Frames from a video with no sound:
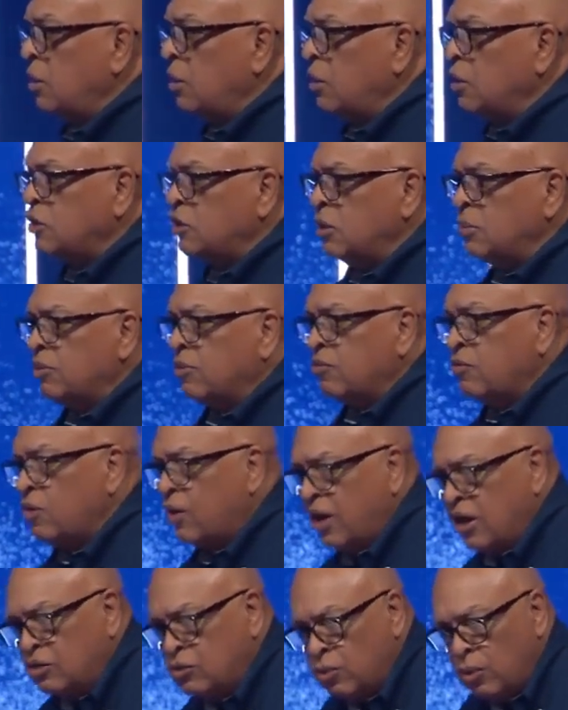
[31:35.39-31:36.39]
to the Lordship of
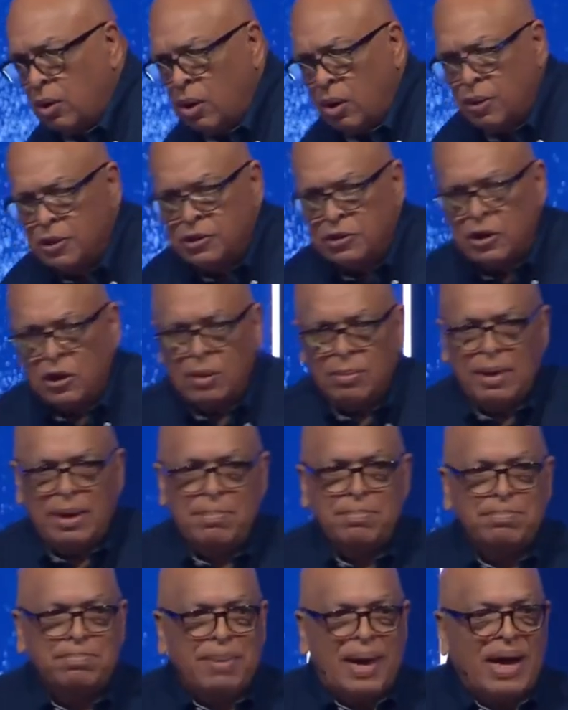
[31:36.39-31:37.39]
Christ, we're always going to
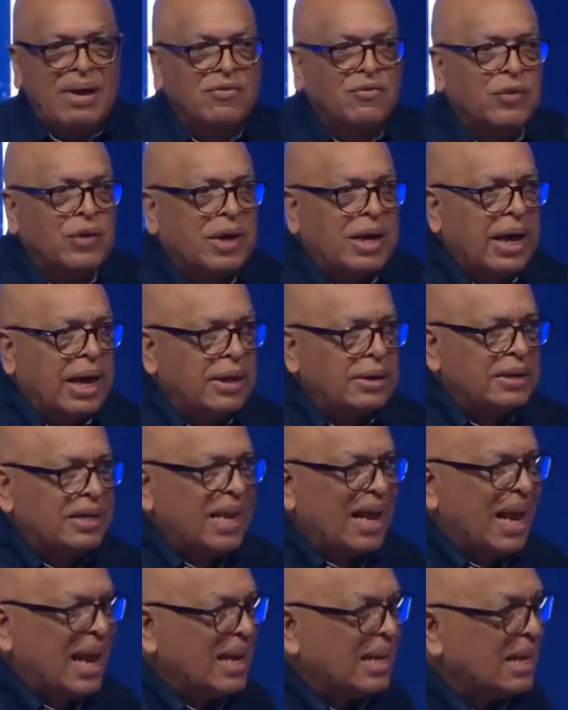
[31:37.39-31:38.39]
be
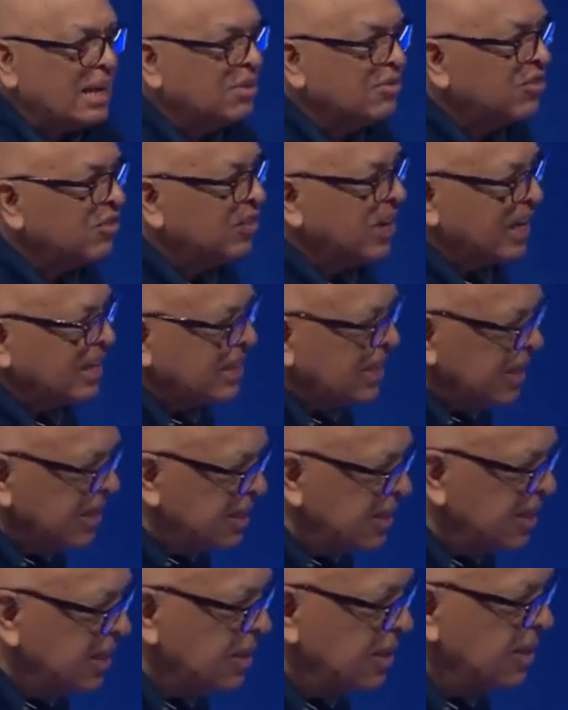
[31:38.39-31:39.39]
bifurcated and
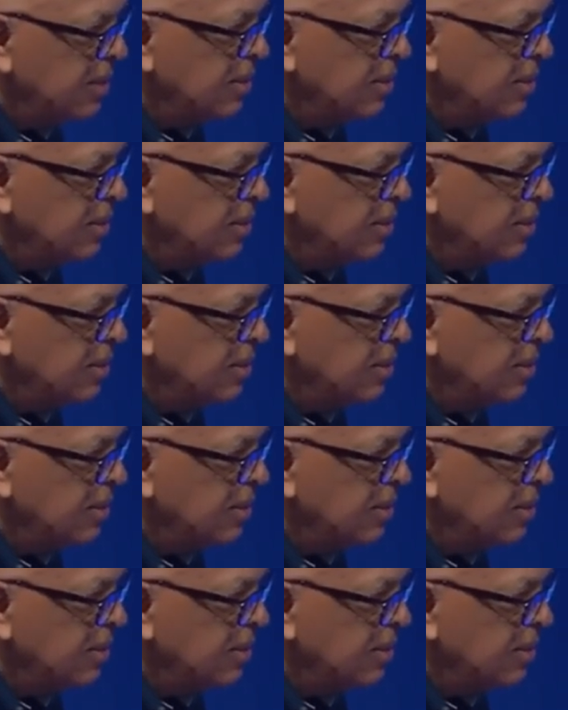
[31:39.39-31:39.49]
conflicted.